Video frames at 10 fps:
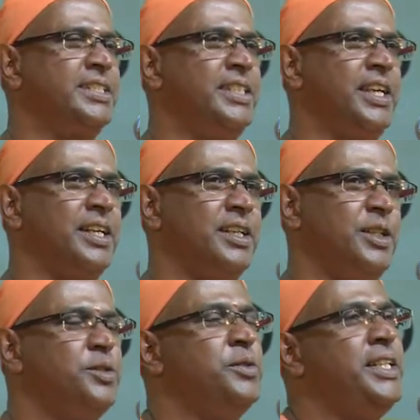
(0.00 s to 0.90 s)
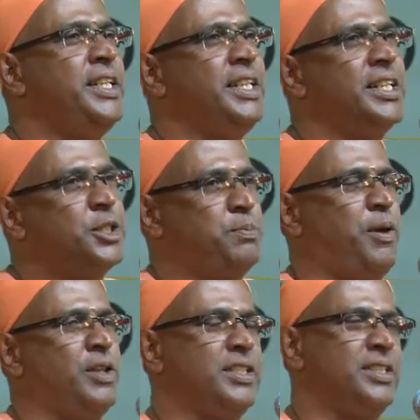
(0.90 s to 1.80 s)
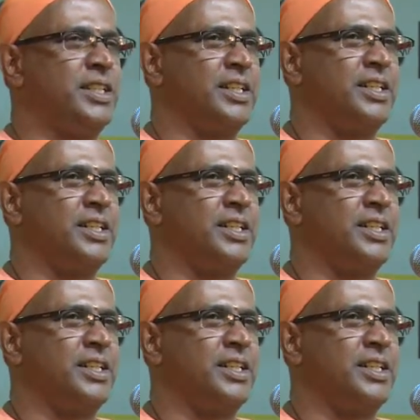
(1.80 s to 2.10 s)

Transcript: there. You need a sponsor.